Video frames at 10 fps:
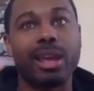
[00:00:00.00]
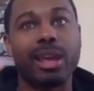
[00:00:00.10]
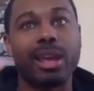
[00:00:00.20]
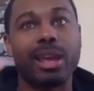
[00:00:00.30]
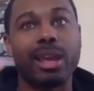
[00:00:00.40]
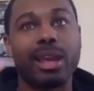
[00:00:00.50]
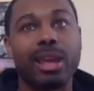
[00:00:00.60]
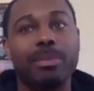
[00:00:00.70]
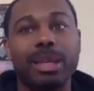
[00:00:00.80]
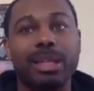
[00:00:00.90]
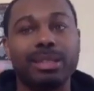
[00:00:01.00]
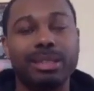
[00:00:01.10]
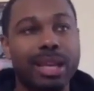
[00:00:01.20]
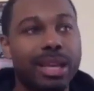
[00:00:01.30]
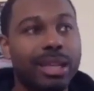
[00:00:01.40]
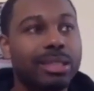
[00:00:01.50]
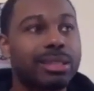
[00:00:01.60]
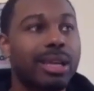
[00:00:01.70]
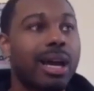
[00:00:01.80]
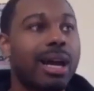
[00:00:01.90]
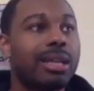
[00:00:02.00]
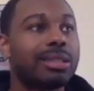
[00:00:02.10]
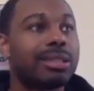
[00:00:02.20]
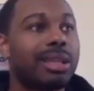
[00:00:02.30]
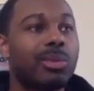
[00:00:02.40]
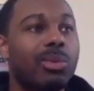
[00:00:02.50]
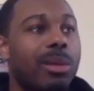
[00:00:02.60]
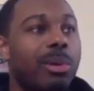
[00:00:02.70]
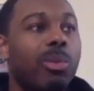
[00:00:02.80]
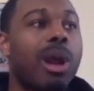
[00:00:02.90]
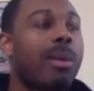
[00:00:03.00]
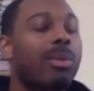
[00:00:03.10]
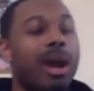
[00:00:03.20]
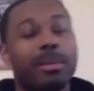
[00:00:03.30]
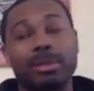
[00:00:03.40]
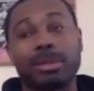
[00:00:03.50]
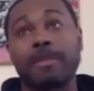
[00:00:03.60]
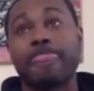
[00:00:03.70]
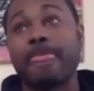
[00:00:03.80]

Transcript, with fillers: mm. uh, Dennis Hodges and one more Rob Robinson.